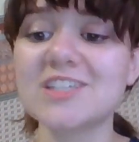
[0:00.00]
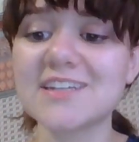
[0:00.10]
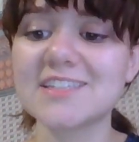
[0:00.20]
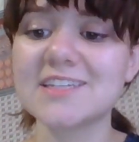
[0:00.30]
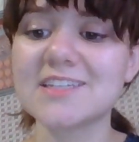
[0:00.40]

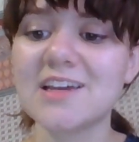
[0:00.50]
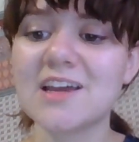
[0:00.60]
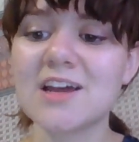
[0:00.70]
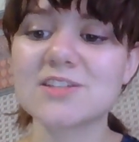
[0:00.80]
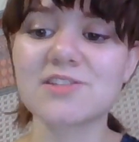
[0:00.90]
does it
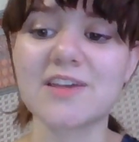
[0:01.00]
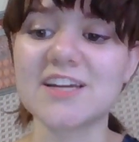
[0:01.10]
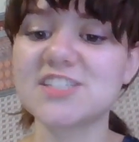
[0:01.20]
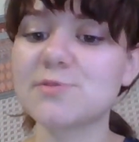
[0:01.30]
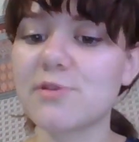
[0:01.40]
so
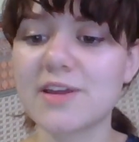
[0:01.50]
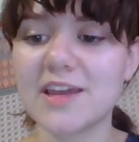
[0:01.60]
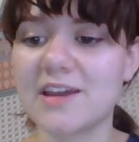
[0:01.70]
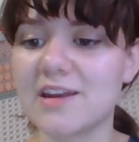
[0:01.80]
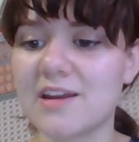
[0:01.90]
that she won't
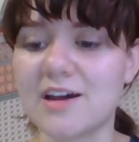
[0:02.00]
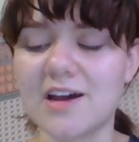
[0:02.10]
get